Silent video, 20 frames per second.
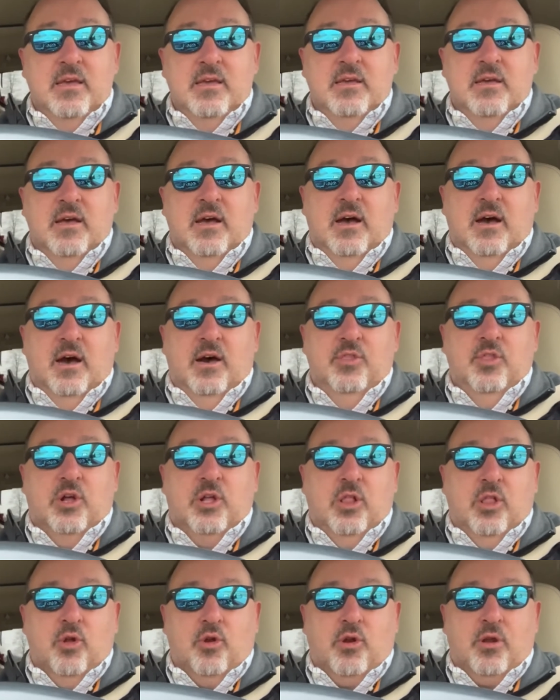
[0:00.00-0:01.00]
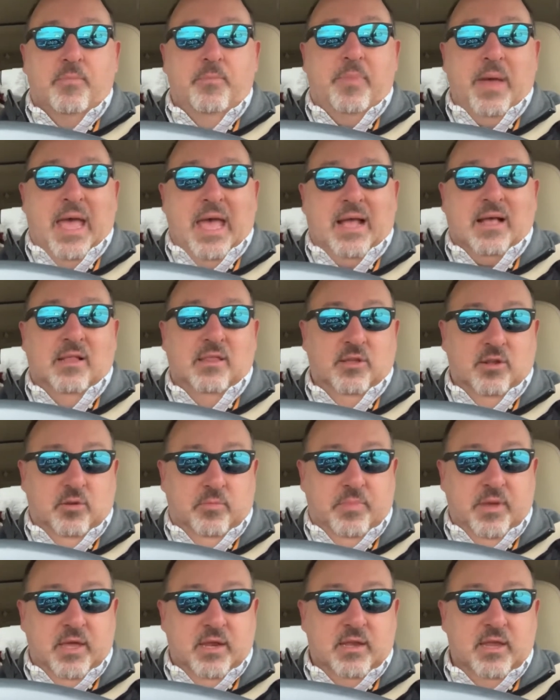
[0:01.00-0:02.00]
the clerk back a little
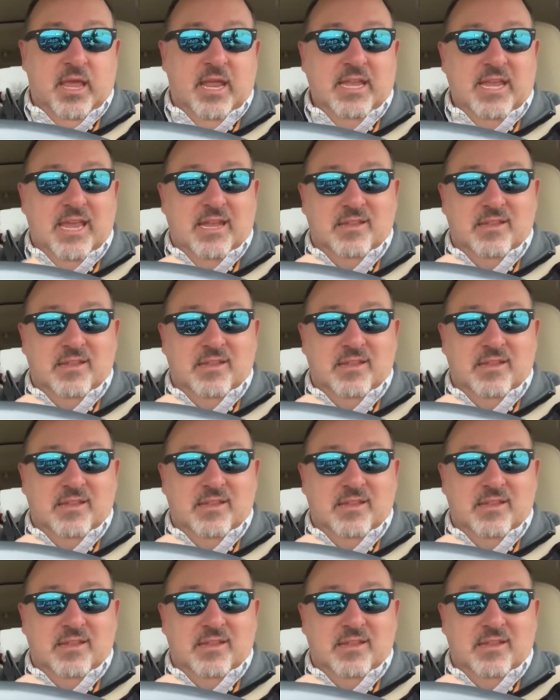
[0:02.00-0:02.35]
bit, and he had